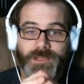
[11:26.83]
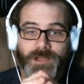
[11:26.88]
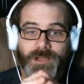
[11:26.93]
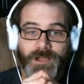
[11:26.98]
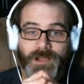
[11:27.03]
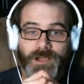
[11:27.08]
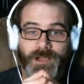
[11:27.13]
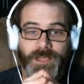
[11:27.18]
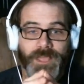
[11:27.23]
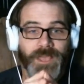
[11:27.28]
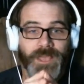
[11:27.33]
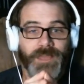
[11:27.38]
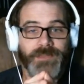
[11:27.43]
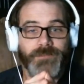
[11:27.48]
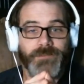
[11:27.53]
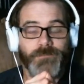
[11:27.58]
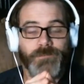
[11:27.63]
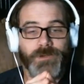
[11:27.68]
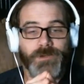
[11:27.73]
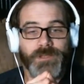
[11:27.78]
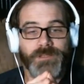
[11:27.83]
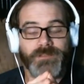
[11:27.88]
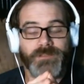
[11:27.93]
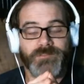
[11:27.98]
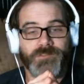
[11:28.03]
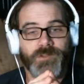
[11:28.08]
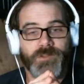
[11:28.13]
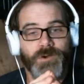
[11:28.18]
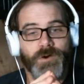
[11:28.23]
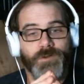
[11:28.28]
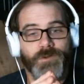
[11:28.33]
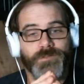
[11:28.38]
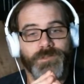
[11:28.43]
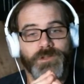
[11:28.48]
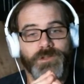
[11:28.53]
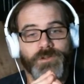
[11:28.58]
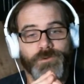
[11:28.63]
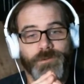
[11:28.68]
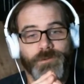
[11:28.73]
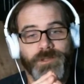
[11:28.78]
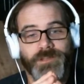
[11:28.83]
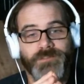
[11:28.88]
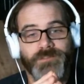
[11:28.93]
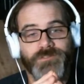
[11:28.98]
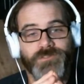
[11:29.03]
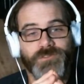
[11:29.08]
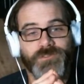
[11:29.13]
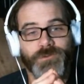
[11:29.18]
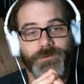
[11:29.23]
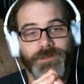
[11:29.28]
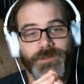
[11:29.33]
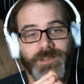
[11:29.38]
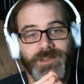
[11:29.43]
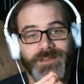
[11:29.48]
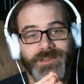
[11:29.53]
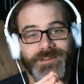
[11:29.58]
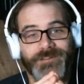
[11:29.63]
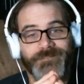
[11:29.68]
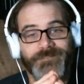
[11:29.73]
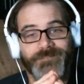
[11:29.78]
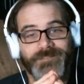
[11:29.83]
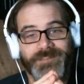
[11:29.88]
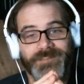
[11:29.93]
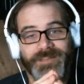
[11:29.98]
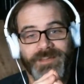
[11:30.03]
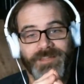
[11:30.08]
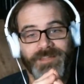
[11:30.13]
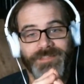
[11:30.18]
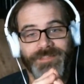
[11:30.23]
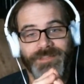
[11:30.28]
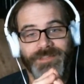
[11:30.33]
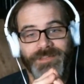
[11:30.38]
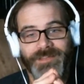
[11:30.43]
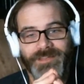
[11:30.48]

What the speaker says: I had what is called the green screen of death.